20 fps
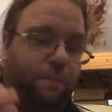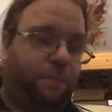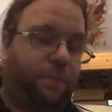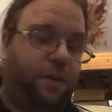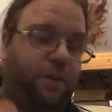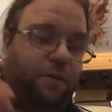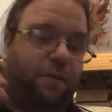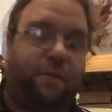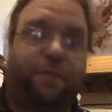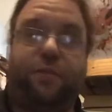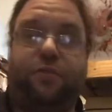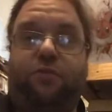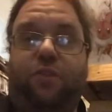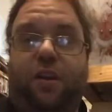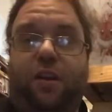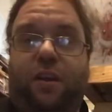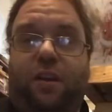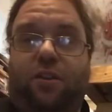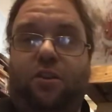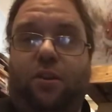you have the trade
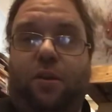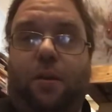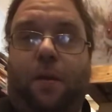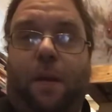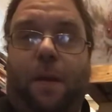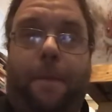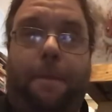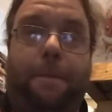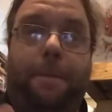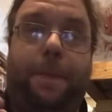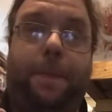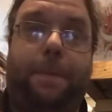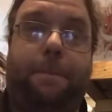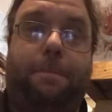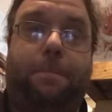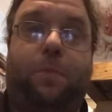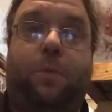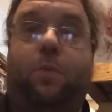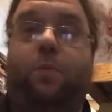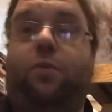action.
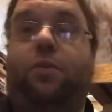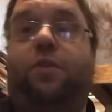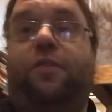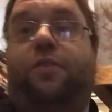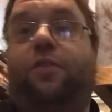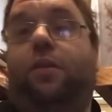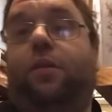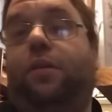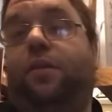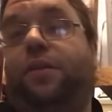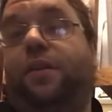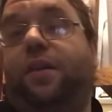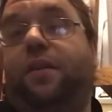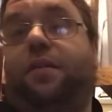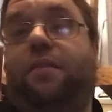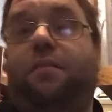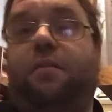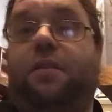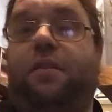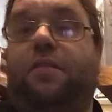Wonderful, nice,
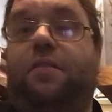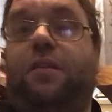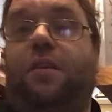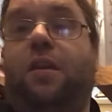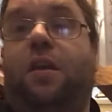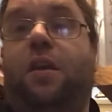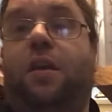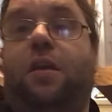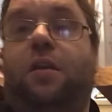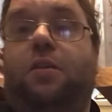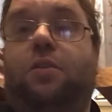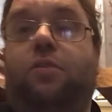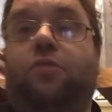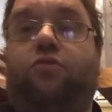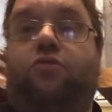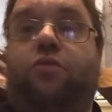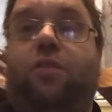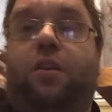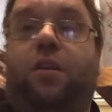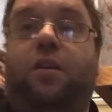easy. You
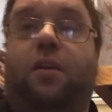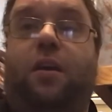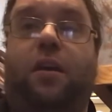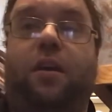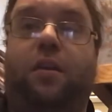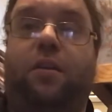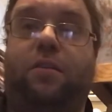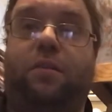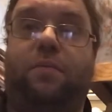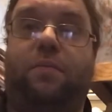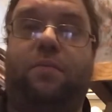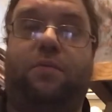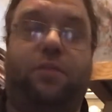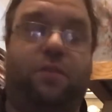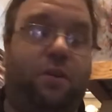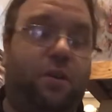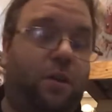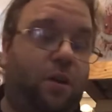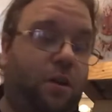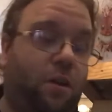trade items
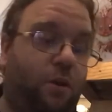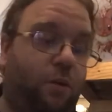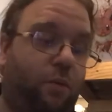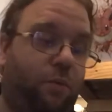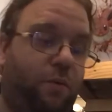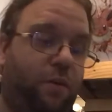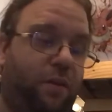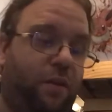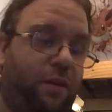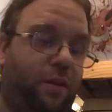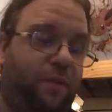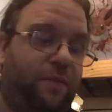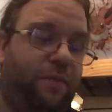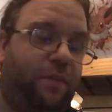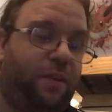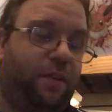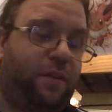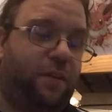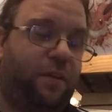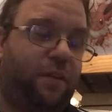with an
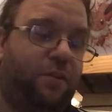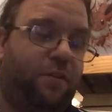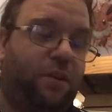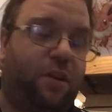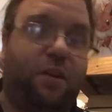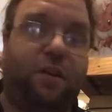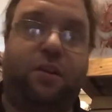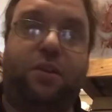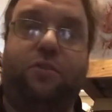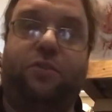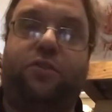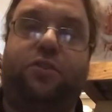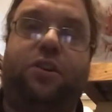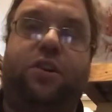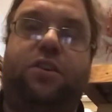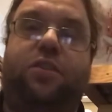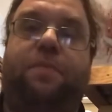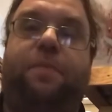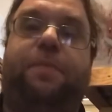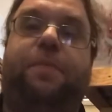you
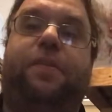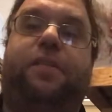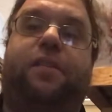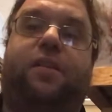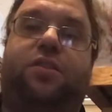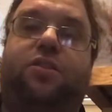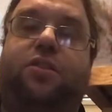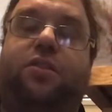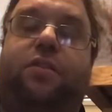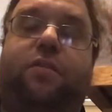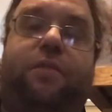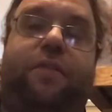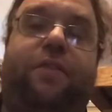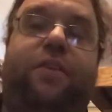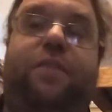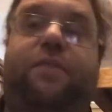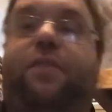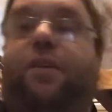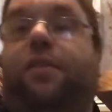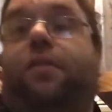exchange possessions with an
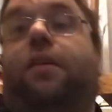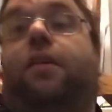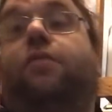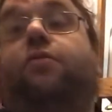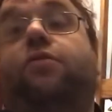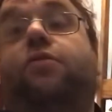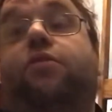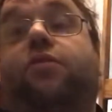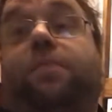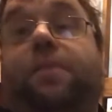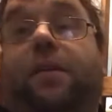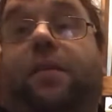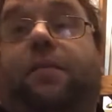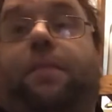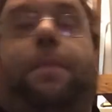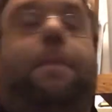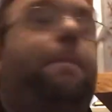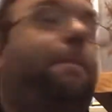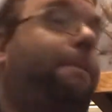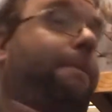investigator on your
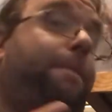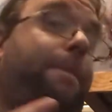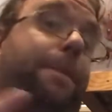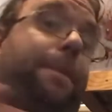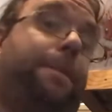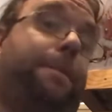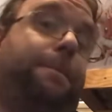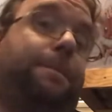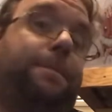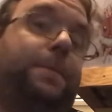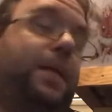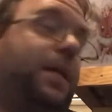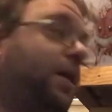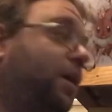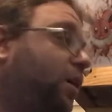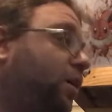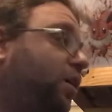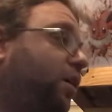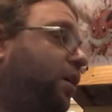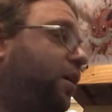
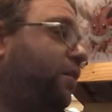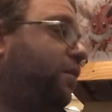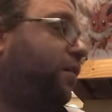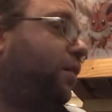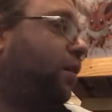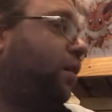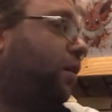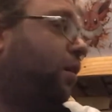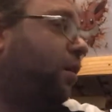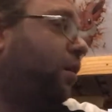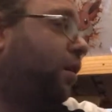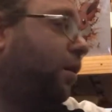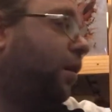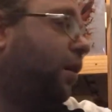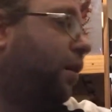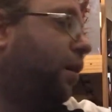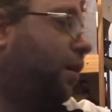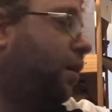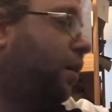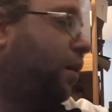space.
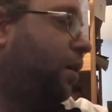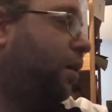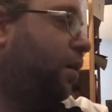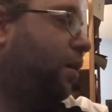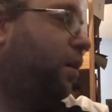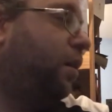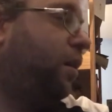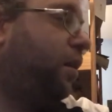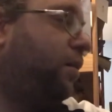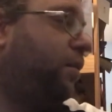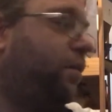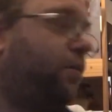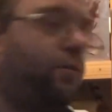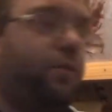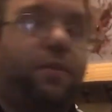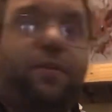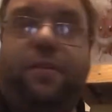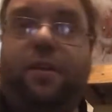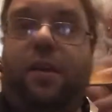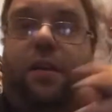Easy to
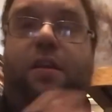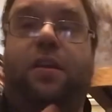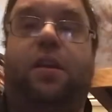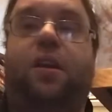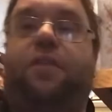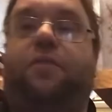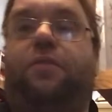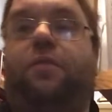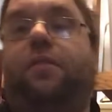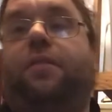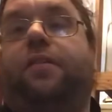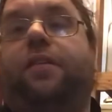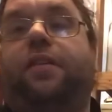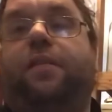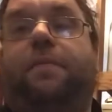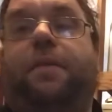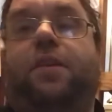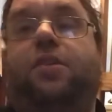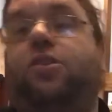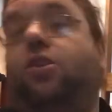understand. If you're in the same
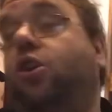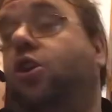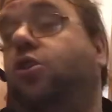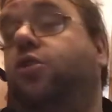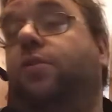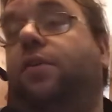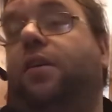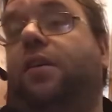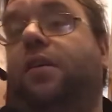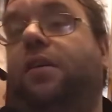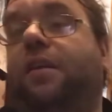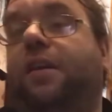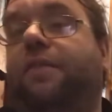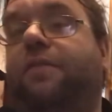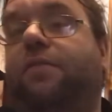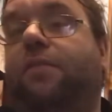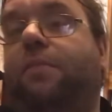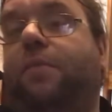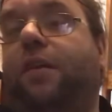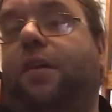space, you can give
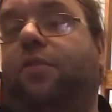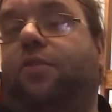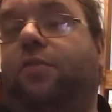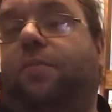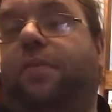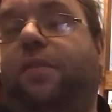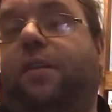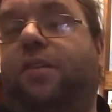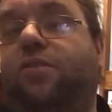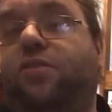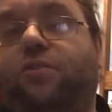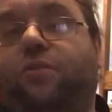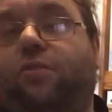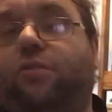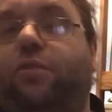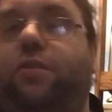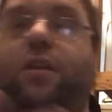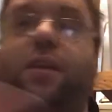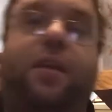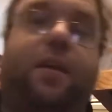somebody else your possessions or
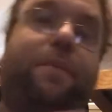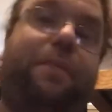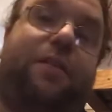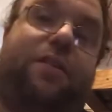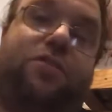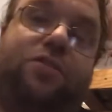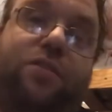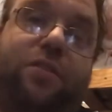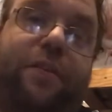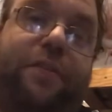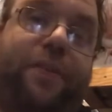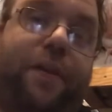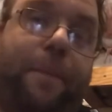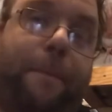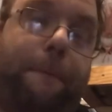take their possessions off them.